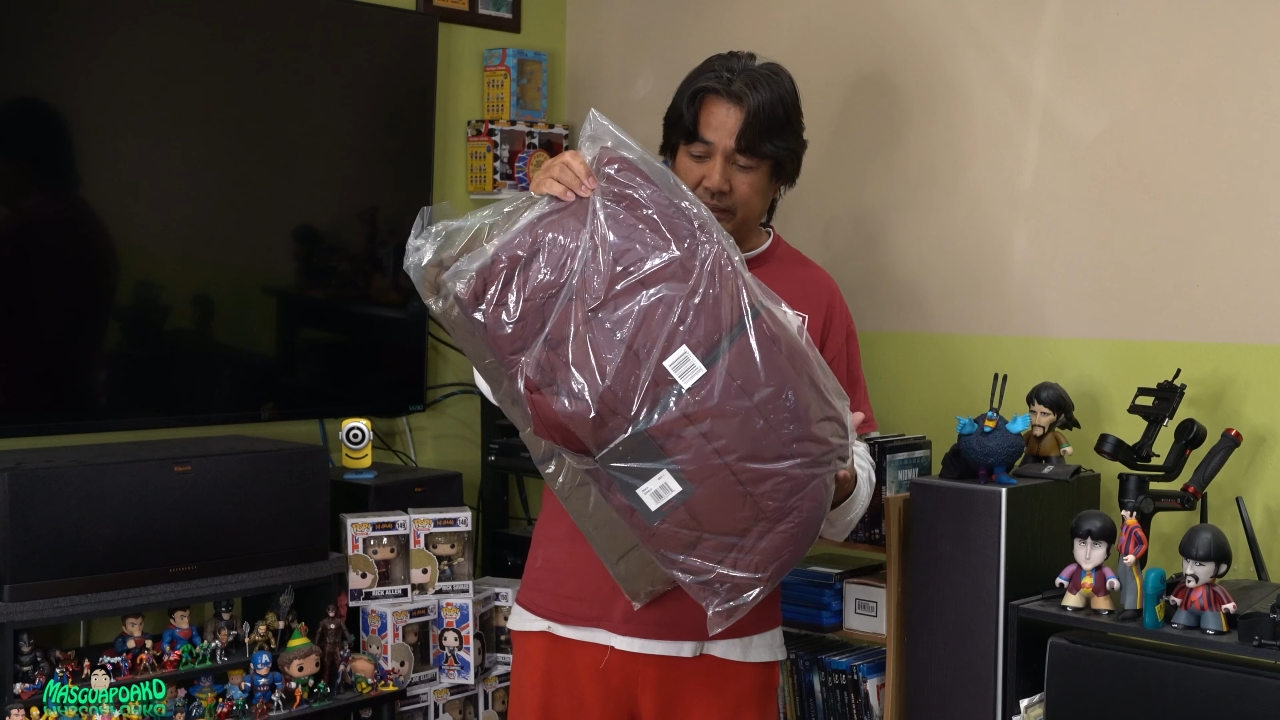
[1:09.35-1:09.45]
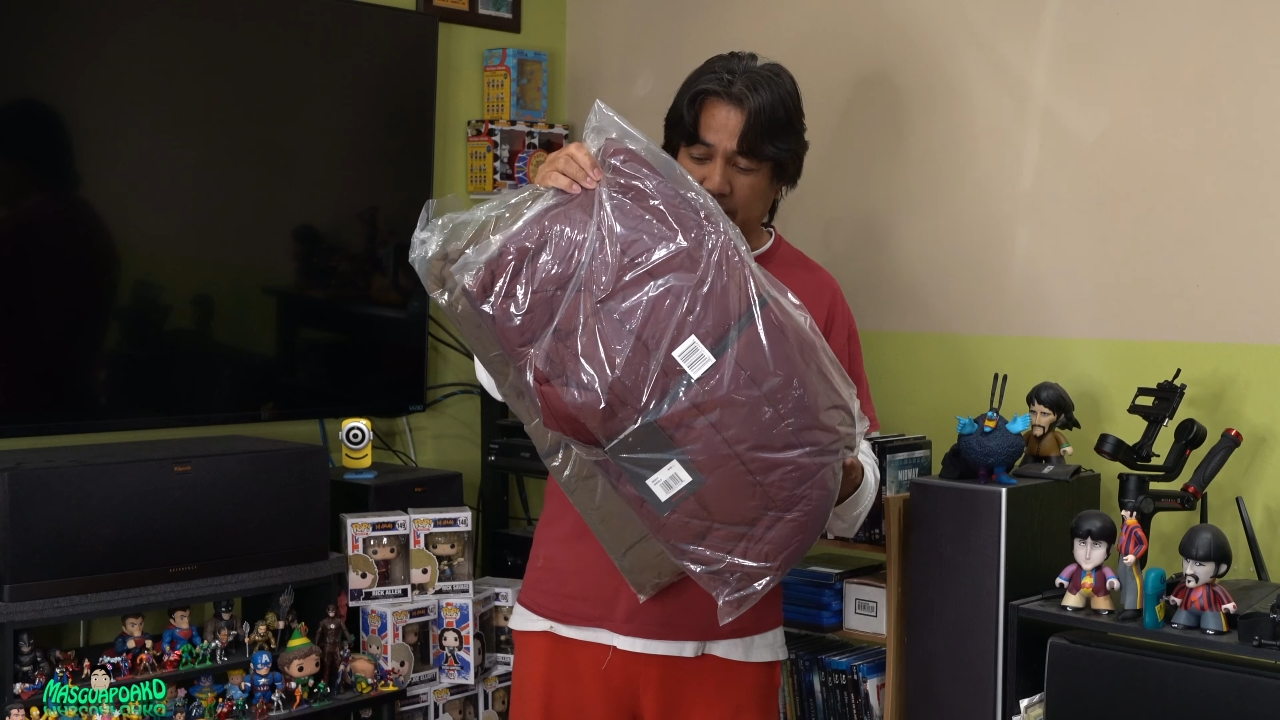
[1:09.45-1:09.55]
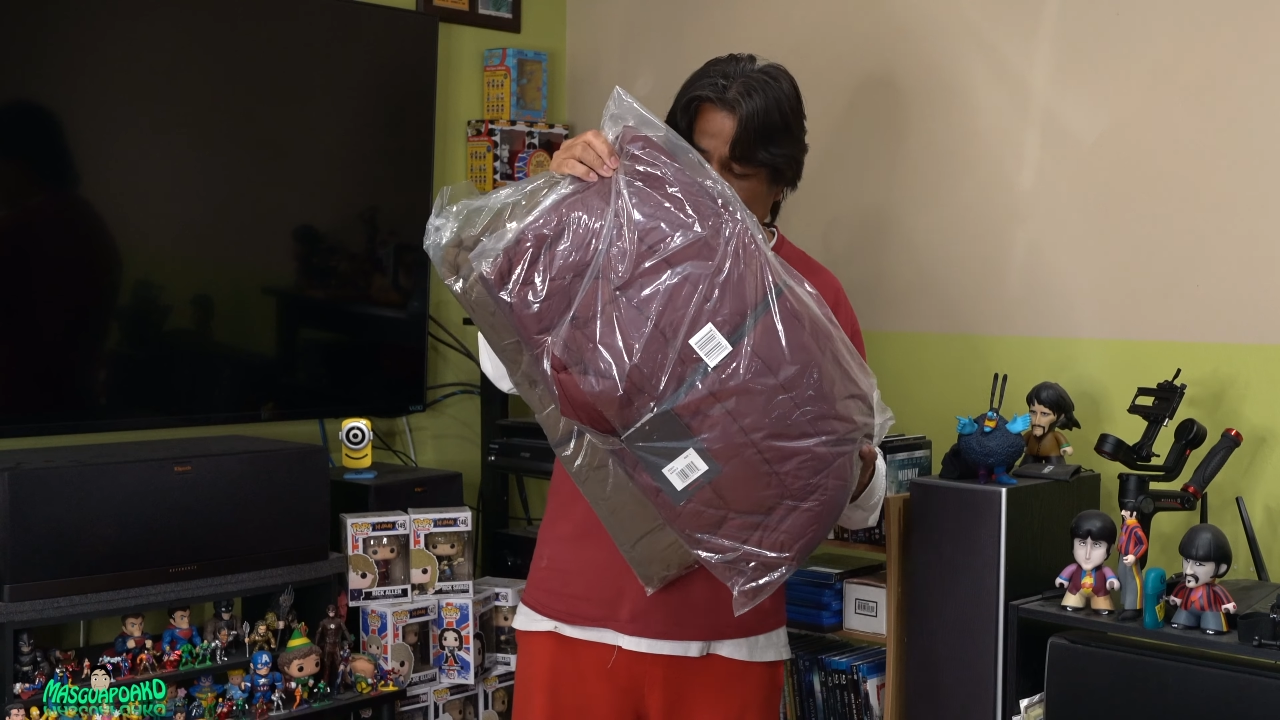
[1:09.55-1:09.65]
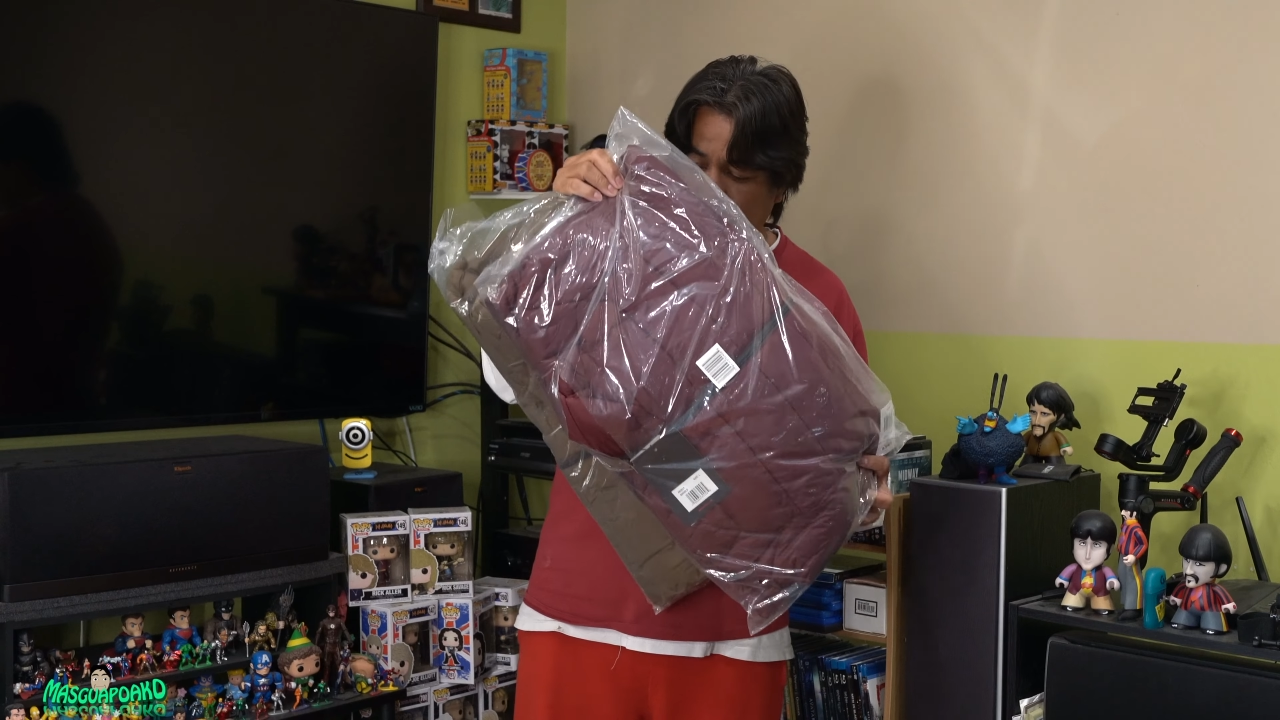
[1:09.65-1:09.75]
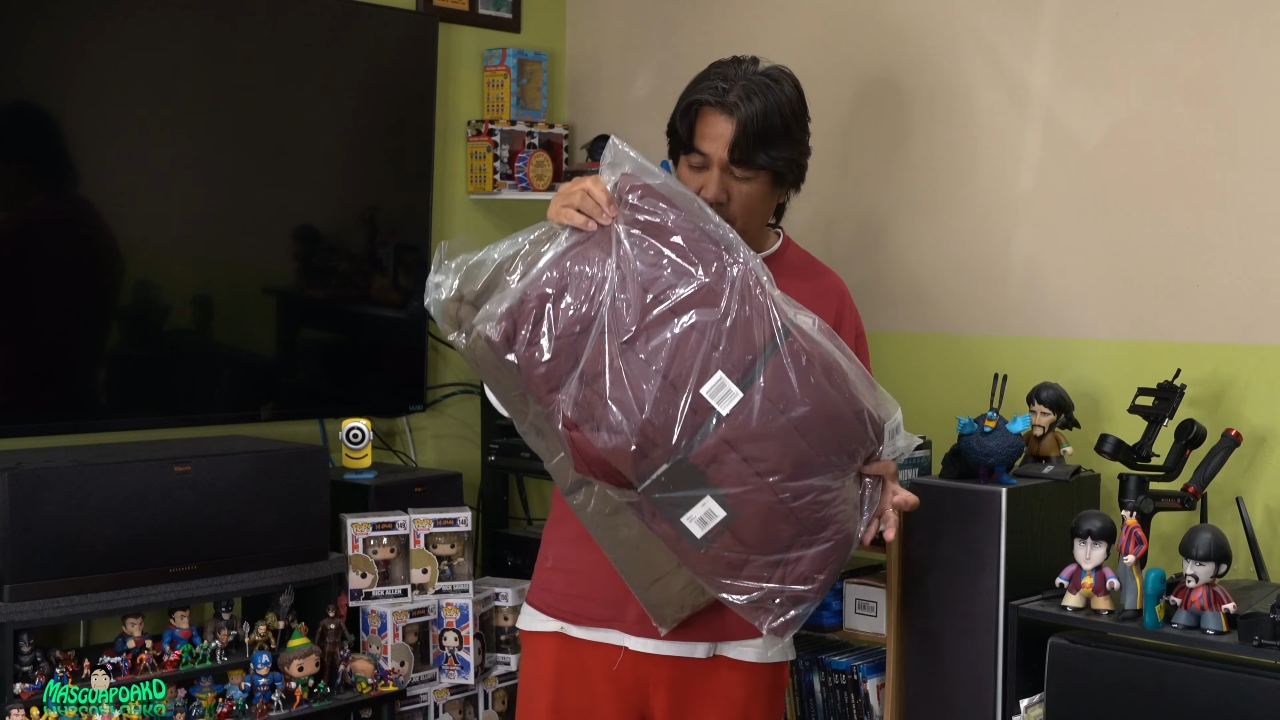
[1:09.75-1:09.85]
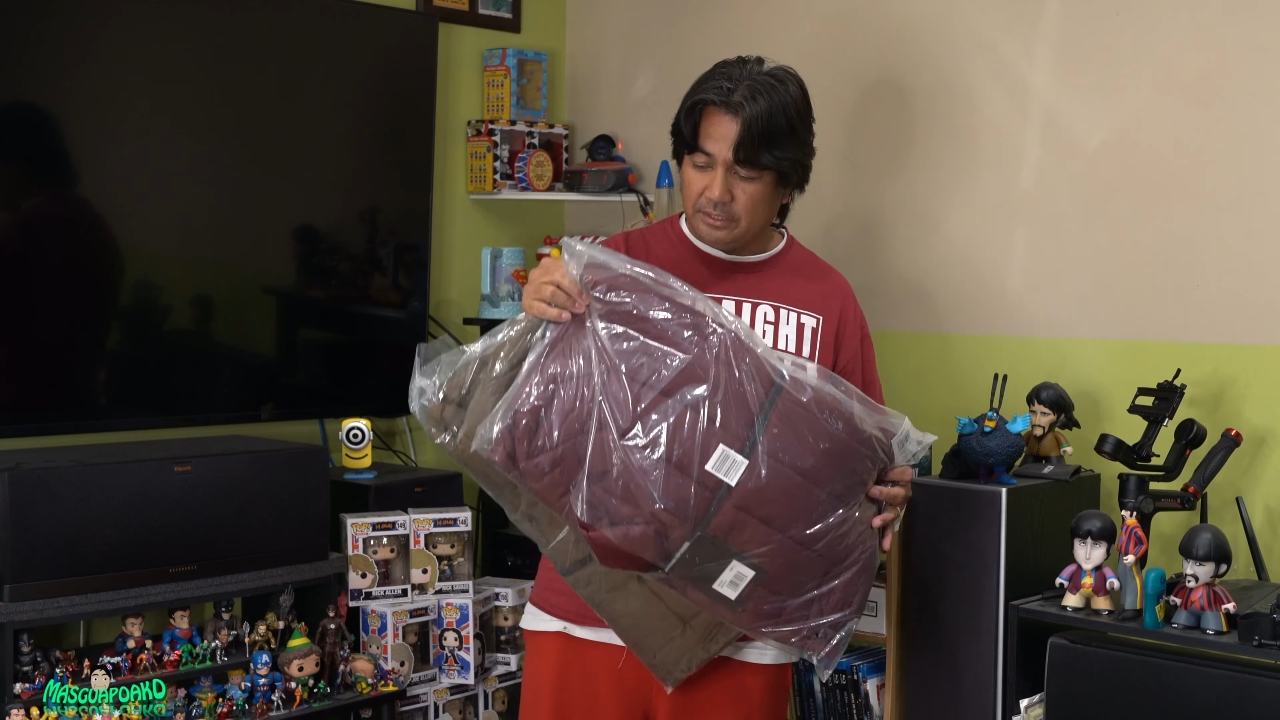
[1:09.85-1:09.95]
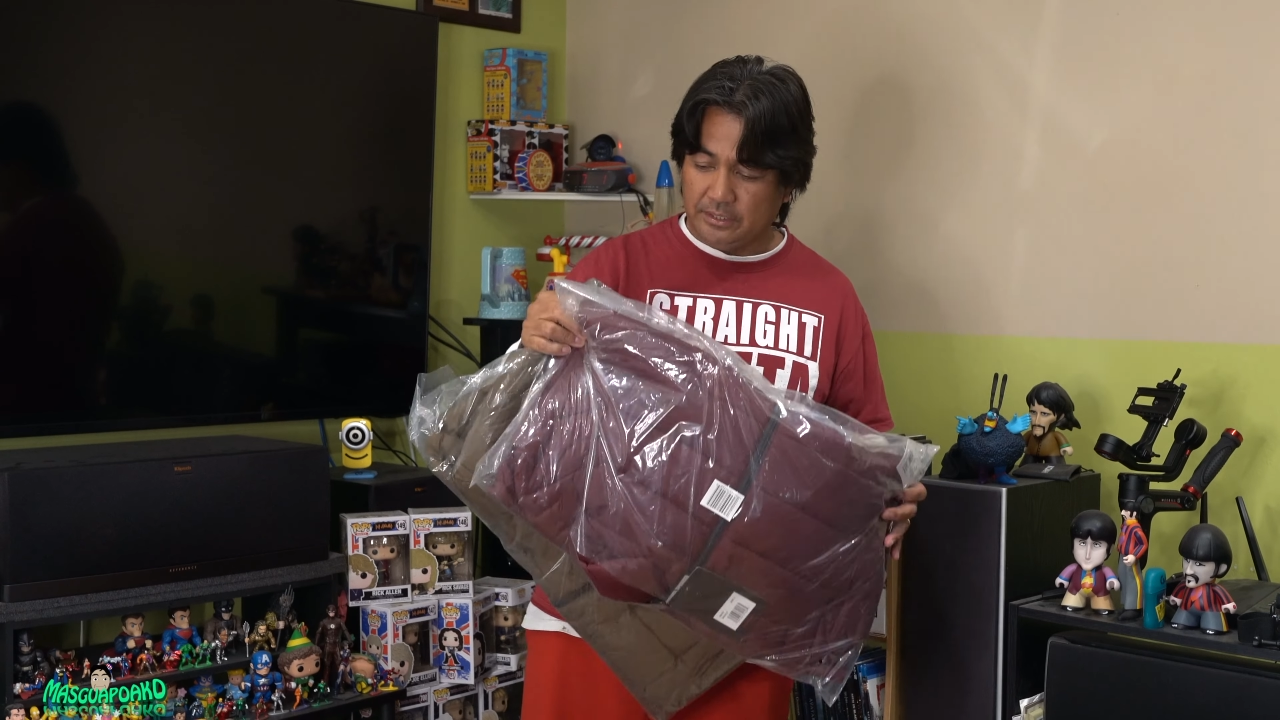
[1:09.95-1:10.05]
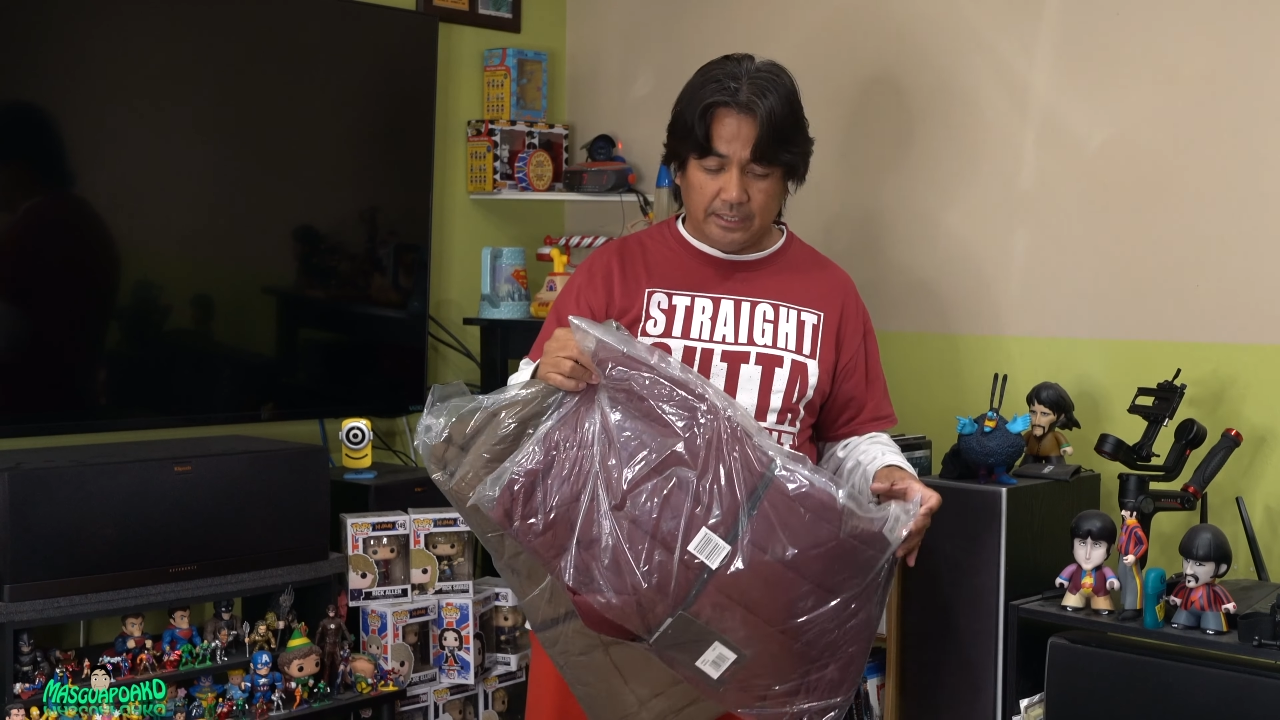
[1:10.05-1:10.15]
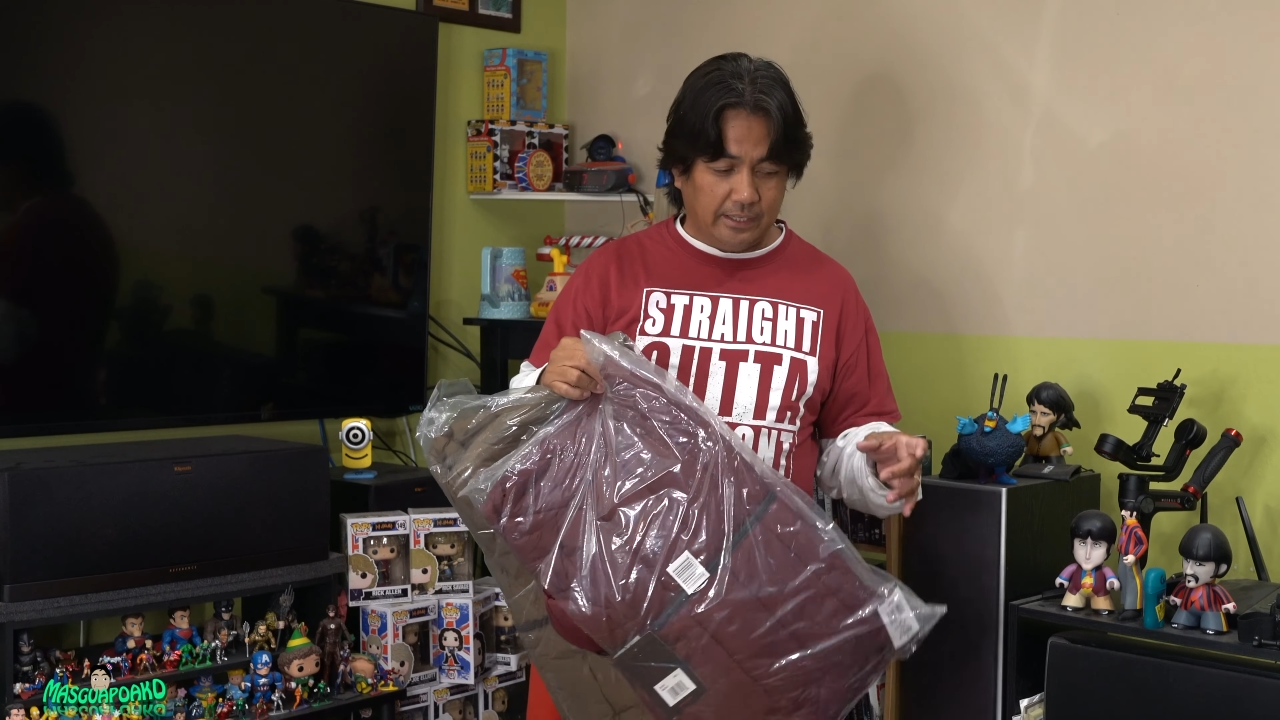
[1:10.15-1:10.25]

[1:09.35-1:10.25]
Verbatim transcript: got two here.